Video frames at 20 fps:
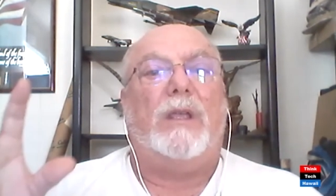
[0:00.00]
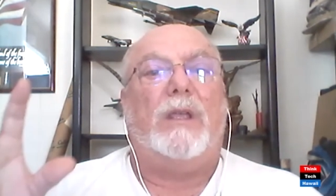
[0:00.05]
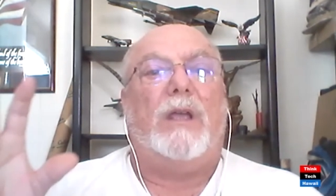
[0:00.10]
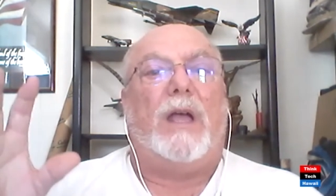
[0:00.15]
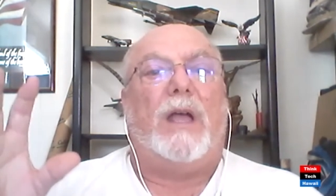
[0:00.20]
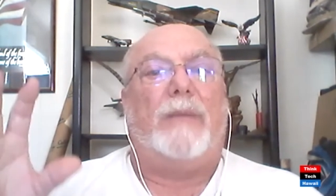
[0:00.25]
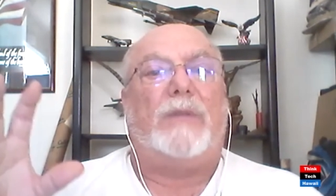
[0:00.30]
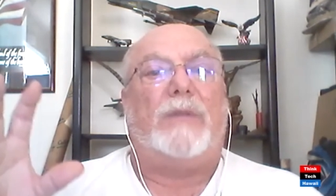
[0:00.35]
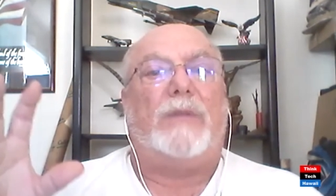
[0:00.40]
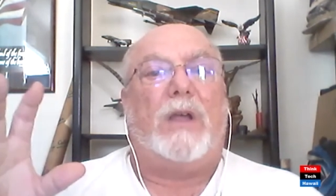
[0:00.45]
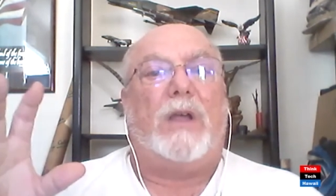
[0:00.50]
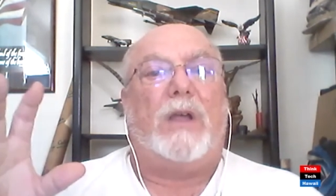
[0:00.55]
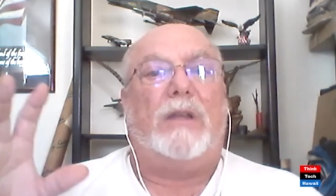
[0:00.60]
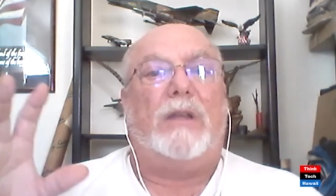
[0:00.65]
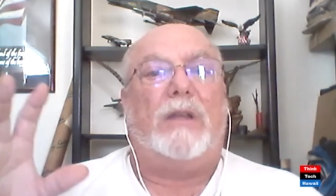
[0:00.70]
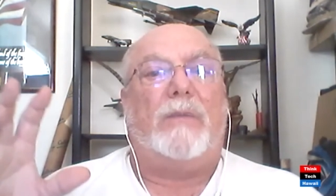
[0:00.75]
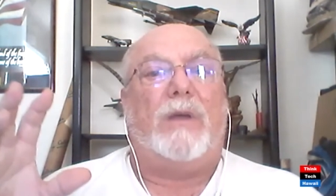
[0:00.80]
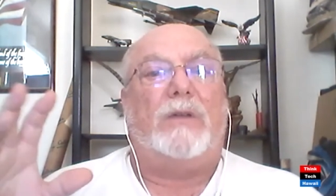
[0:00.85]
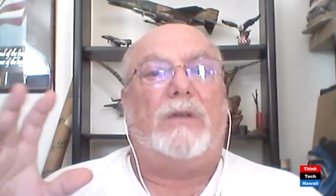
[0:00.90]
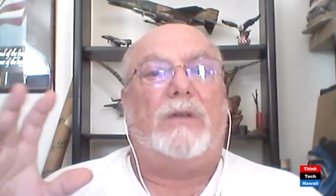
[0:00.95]
I'm talking
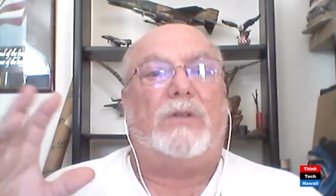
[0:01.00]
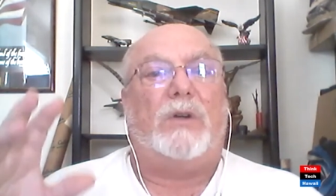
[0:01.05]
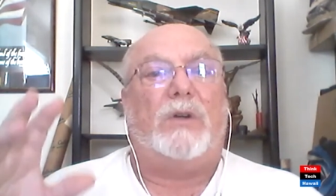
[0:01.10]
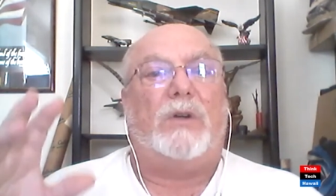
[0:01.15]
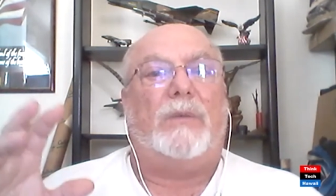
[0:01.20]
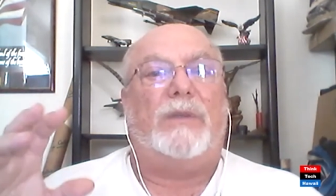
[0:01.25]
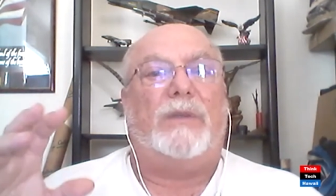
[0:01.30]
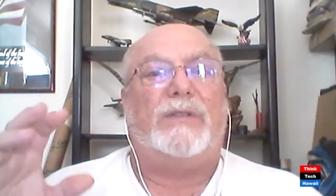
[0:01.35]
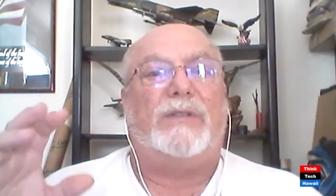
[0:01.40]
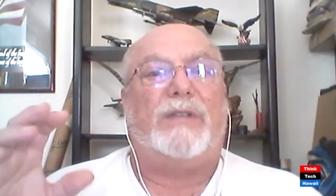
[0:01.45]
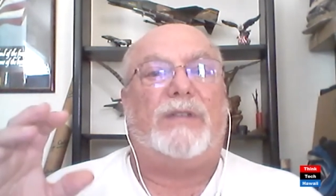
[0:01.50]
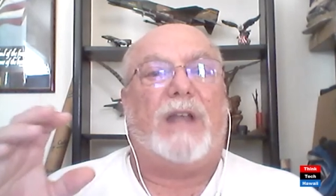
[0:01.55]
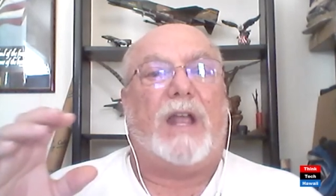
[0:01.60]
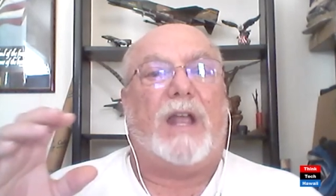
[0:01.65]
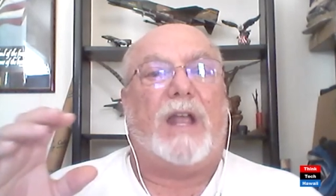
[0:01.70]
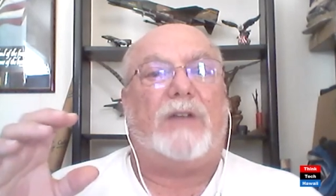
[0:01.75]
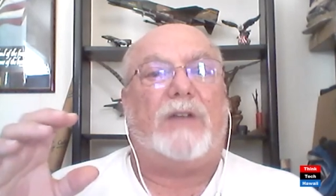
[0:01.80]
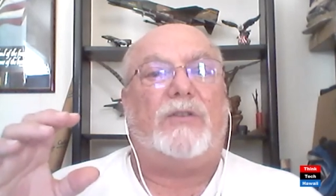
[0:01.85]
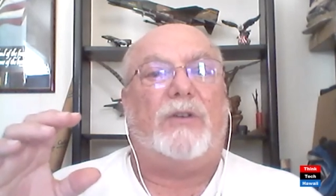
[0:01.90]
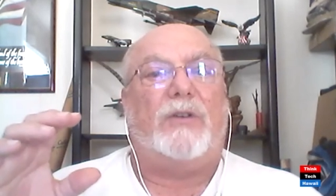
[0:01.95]
about turbines that
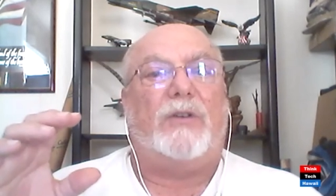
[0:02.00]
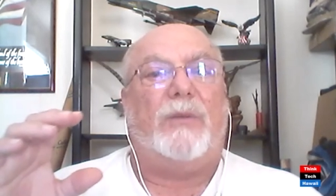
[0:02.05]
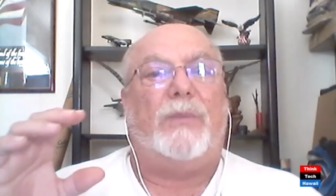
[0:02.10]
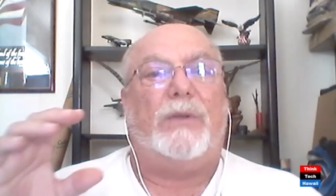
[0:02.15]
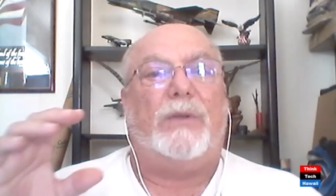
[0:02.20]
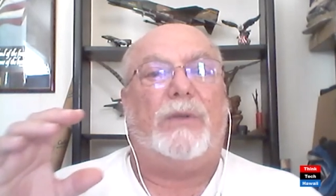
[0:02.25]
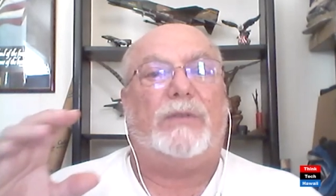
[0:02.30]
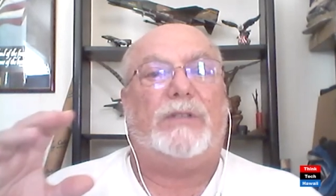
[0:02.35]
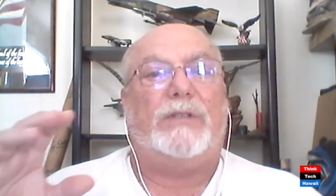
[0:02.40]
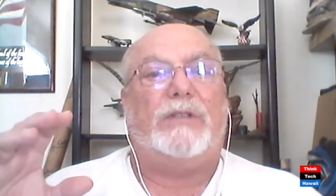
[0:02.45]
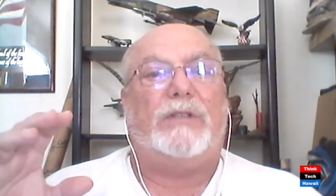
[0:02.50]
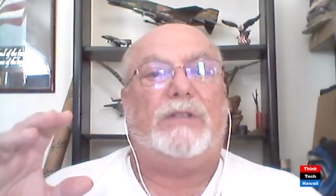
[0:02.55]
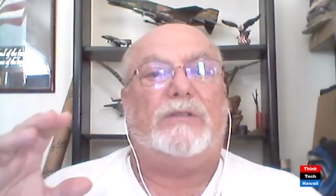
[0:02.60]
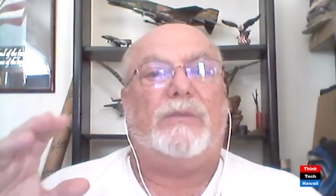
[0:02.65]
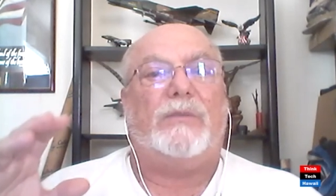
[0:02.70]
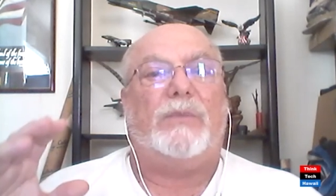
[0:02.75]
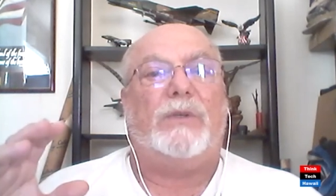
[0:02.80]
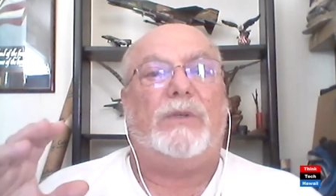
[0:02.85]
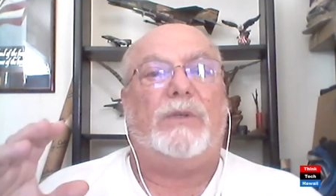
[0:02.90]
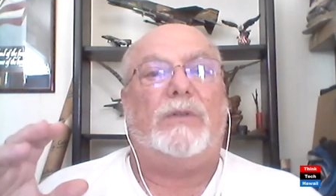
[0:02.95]
actually are built into
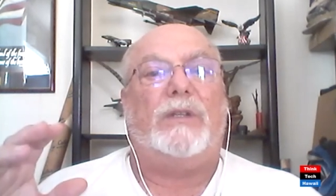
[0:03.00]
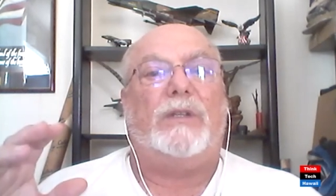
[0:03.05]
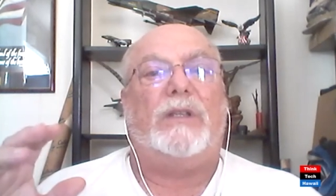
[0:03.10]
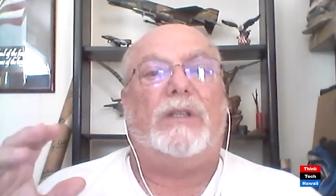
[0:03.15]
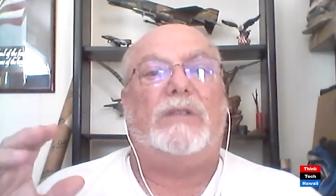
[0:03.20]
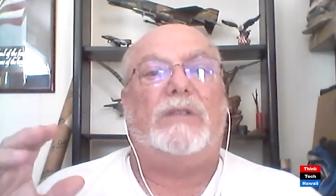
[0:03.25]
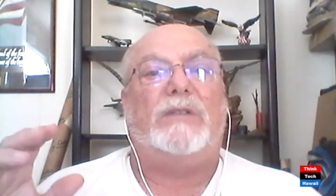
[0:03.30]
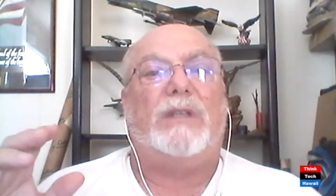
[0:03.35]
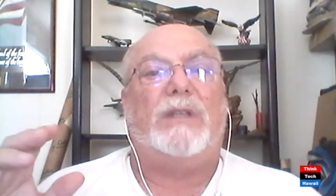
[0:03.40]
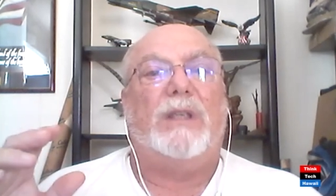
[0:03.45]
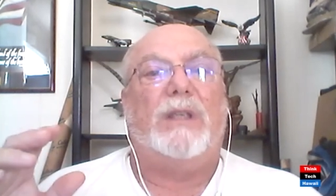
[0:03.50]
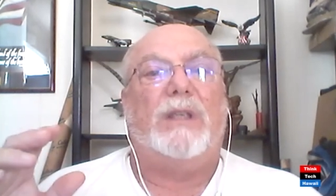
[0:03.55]
buildings